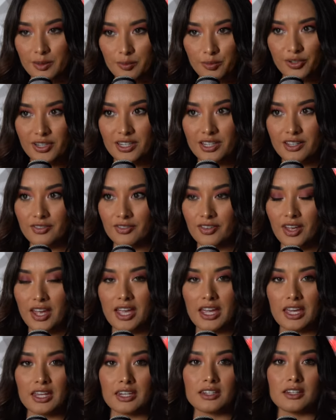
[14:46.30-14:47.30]
brief.
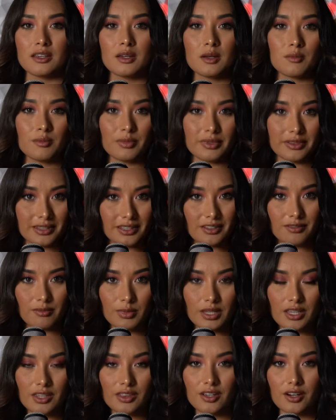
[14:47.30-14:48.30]
And believe
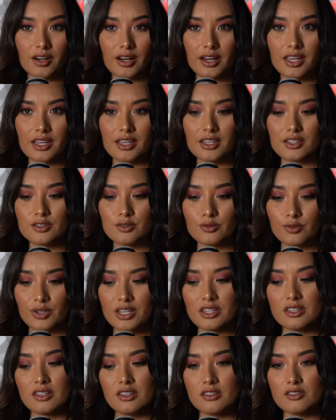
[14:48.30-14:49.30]
me, there is
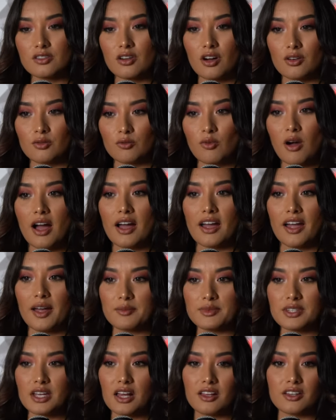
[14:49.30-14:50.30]
reasons on why
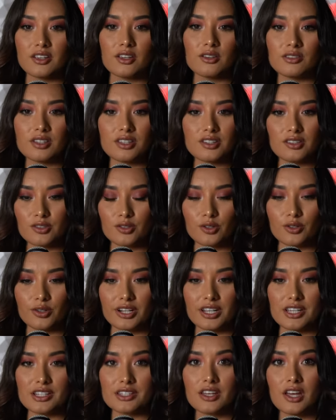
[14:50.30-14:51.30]
I'm telling you these
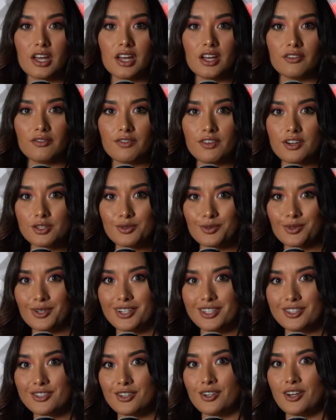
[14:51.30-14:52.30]
stories. First, we're going
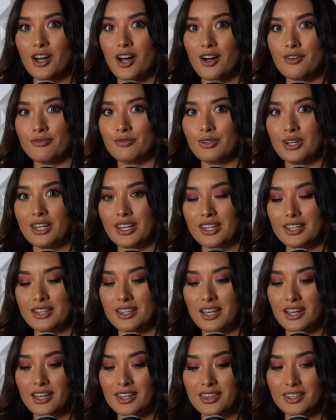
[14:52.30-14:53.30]
to start off
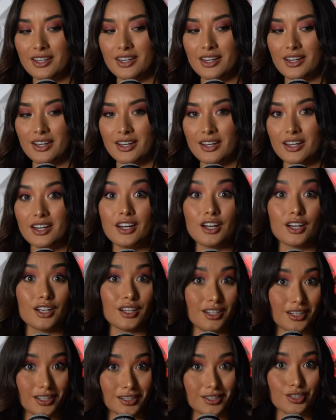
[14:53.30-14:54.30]
with the
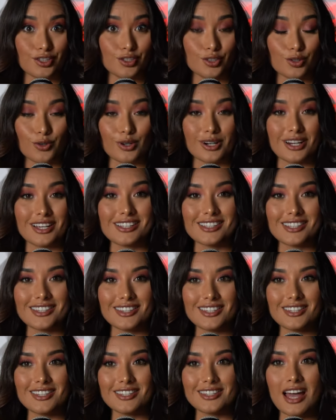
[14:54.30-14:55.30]
good stories, and
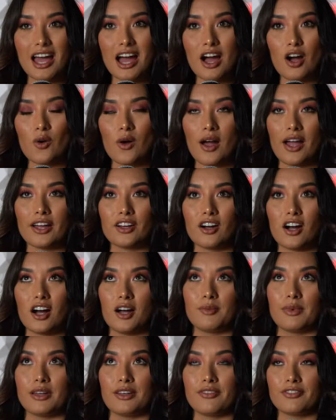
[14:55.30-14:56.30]
this is how I
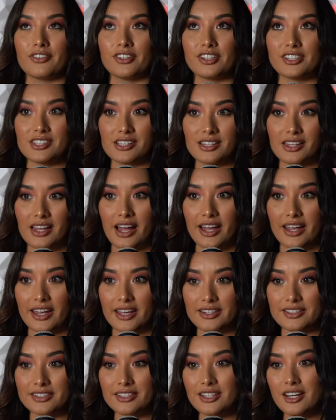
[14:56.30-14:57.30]
got my first
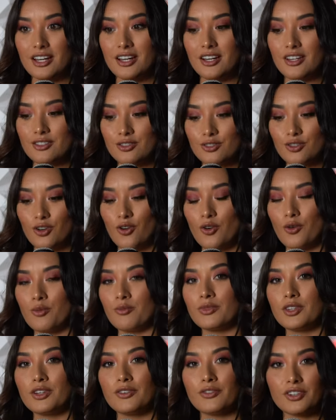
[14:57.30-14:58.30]
client. So
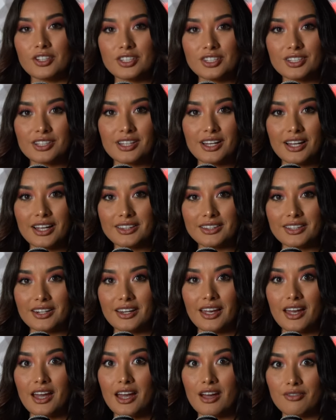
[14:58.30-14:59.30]
the first client that
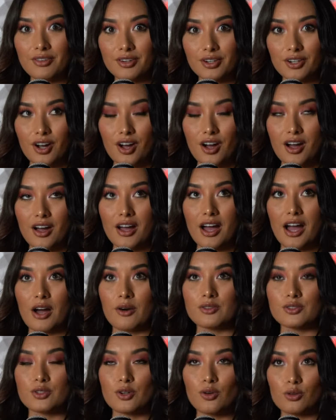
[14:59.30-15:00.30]
I ever got, I
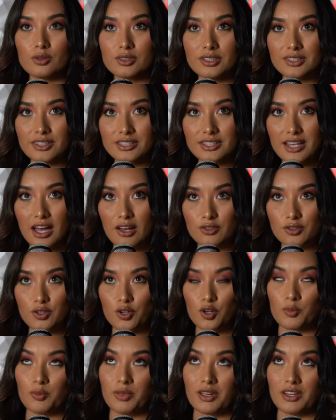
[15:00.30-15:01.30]
was holding this house
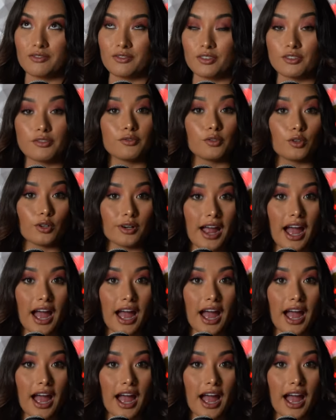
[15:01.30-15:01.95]
open for 4